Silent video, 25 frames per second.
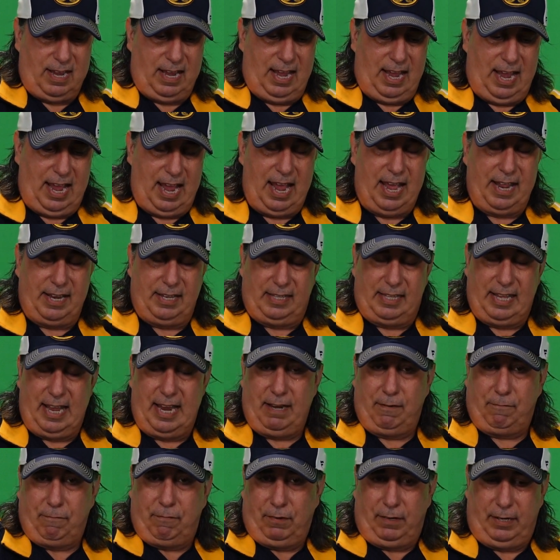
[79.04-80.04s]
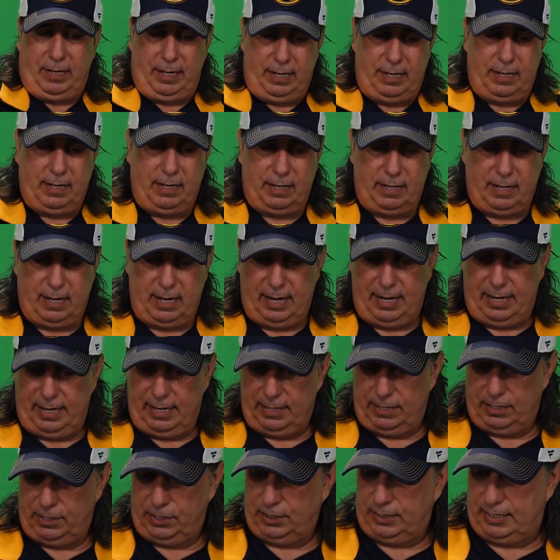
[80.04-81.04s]
And thankfully, I
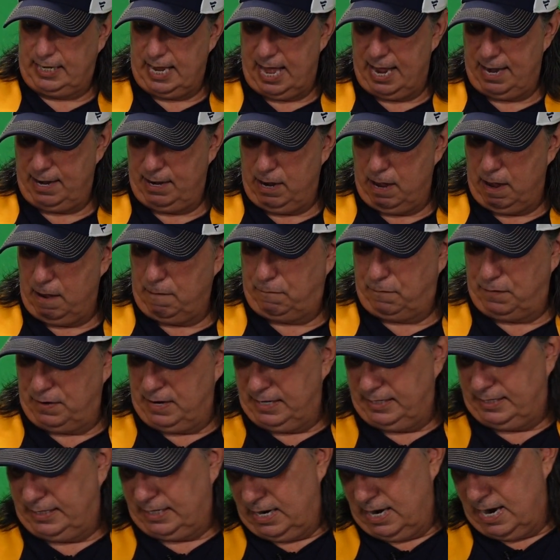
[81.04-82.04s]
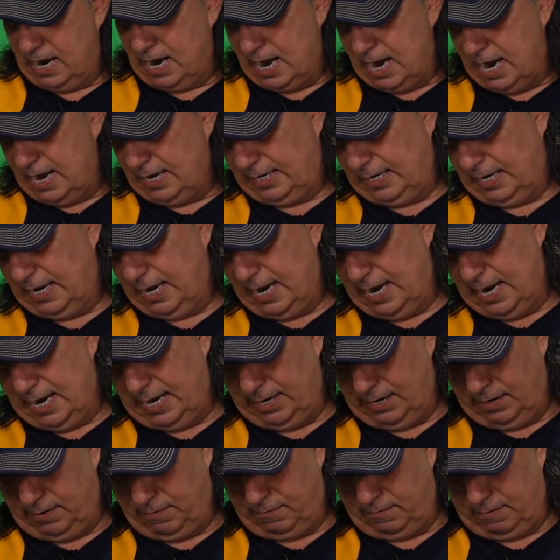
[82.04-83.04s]
just had enough and I said,
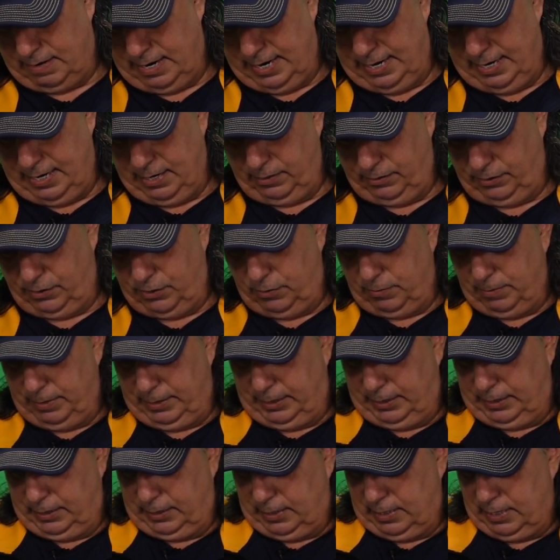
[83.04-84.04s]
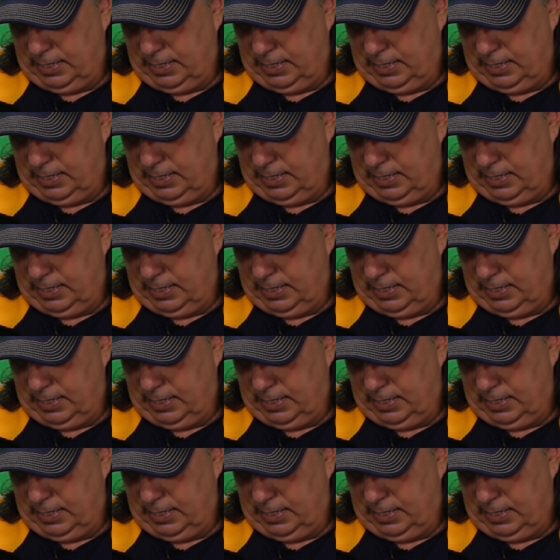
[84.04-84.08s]
God, all right, I'll do it.